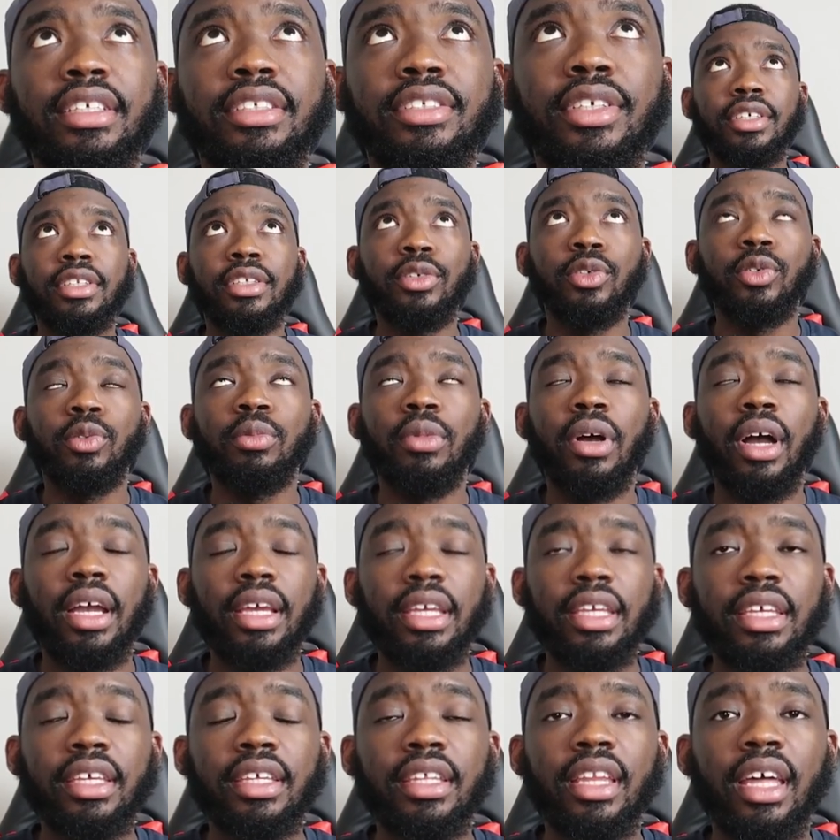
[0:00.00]
Sadiq Umar,
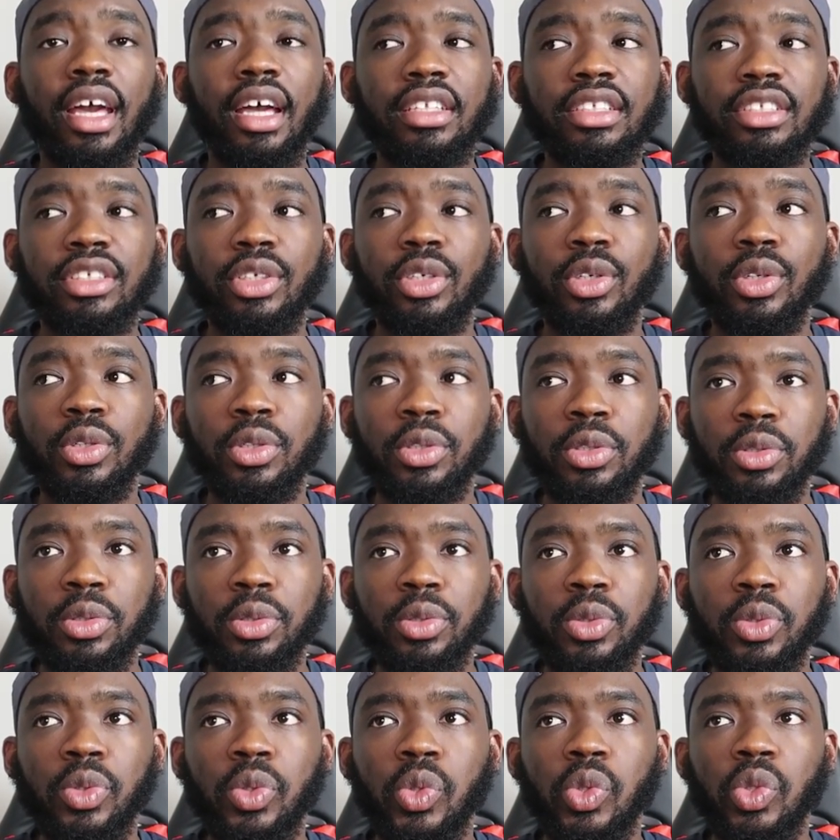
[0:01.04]
E
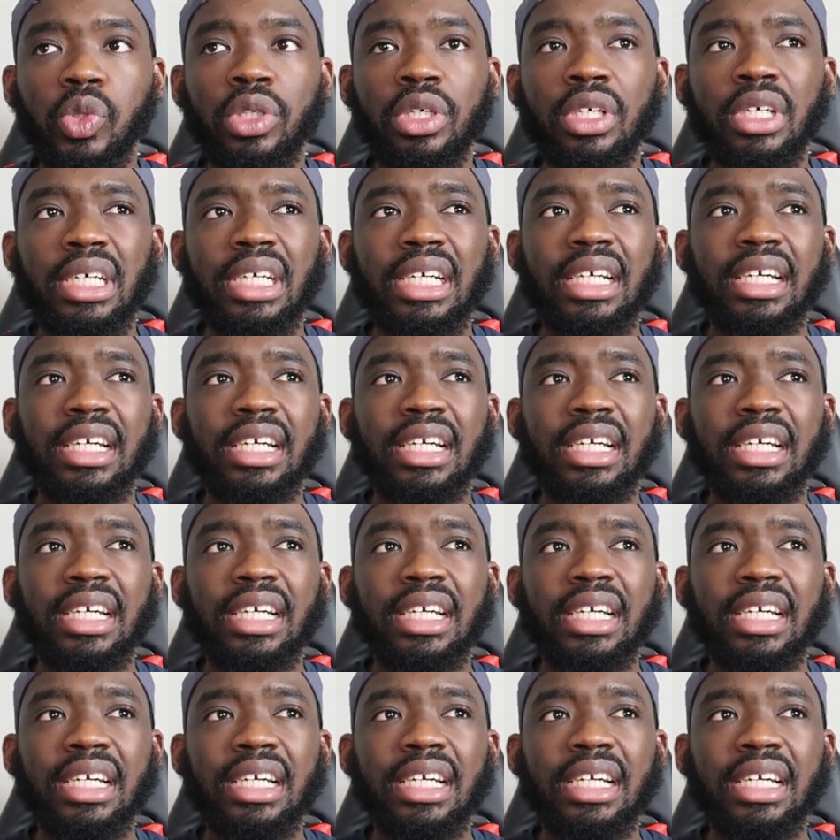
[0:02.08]
Nacho.